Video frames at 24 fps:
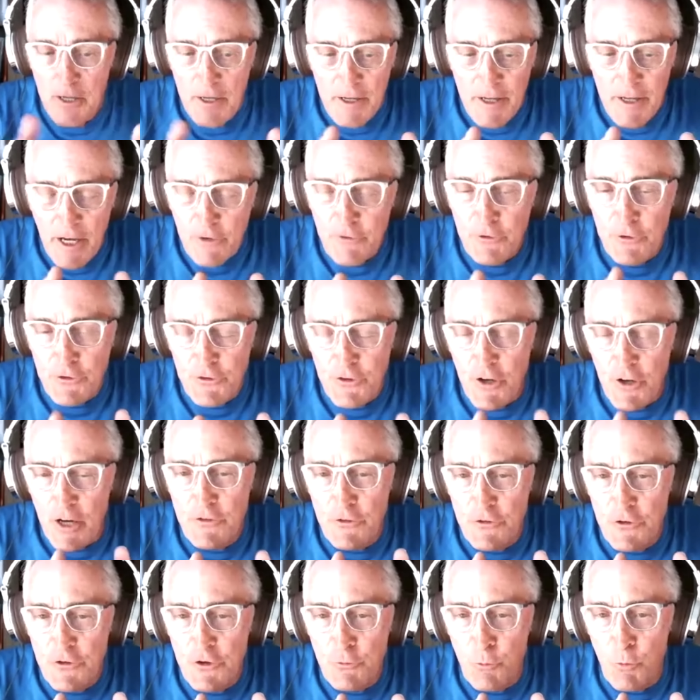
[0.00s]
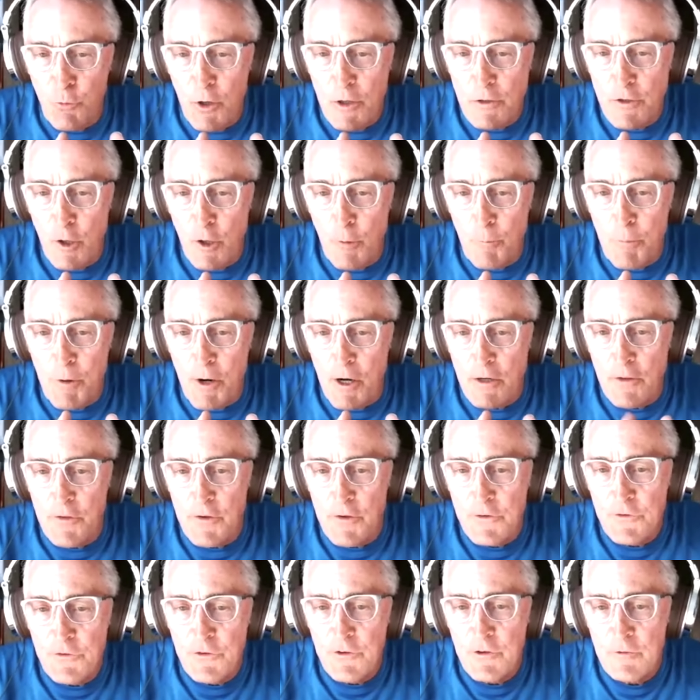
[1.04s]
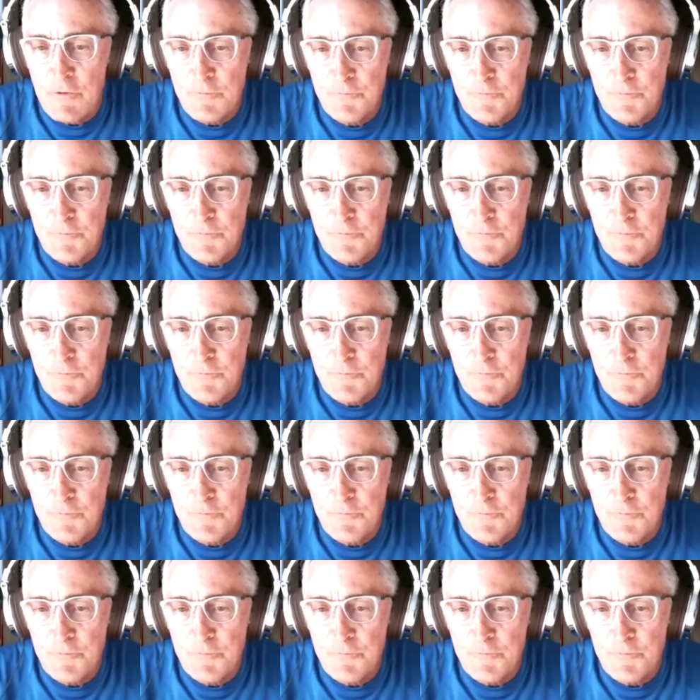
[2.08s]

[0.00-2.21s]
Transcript: Exercise is just one little part of this.